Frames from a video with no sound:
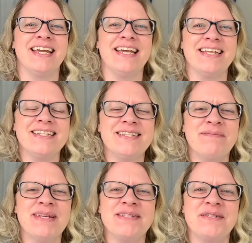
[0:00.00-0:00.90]
it's
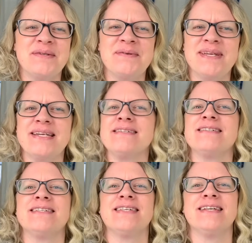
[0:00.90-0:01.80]
been 2
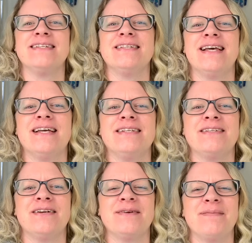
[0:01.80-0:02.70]
years since I
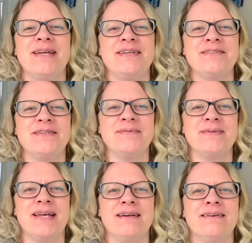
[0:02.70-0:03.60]
started my YouTube
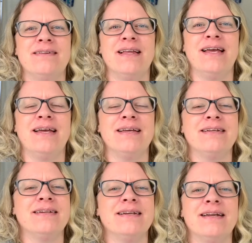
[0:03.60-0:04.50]
channel,
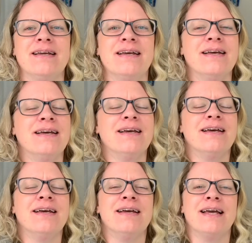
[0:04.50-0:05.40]
and
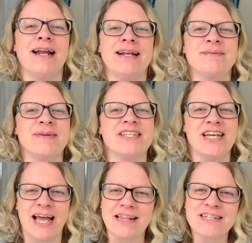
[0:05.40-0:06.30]
it has been
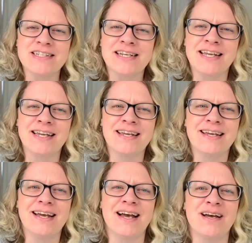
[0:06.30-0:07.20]
challenging,
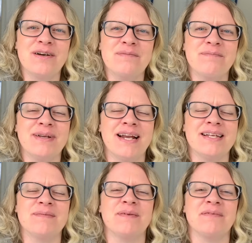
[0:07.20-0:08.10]
but it
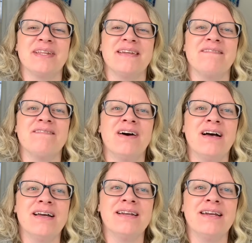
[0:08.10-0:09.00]
has been really
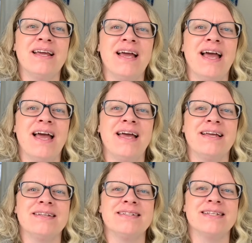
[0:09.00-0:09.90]
fun.
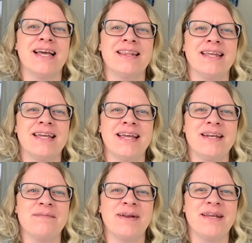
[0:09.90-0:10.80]
And I think
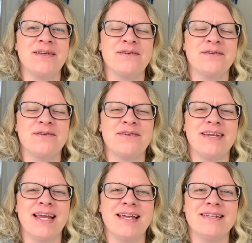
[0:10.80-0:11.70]
anybody who
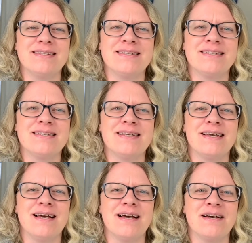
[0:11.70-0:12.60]
creates
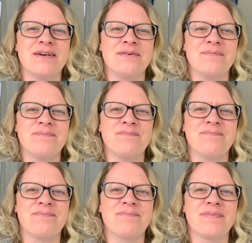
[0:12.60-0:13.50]

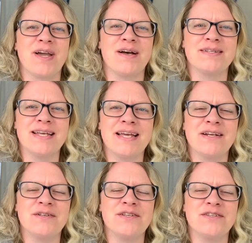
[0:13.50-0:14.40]
content
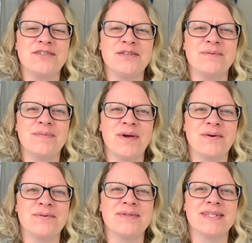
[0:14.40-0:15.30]
on YouTube
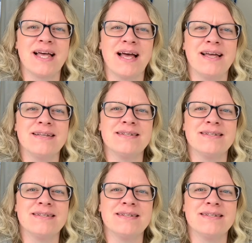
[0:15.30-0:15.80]
knows that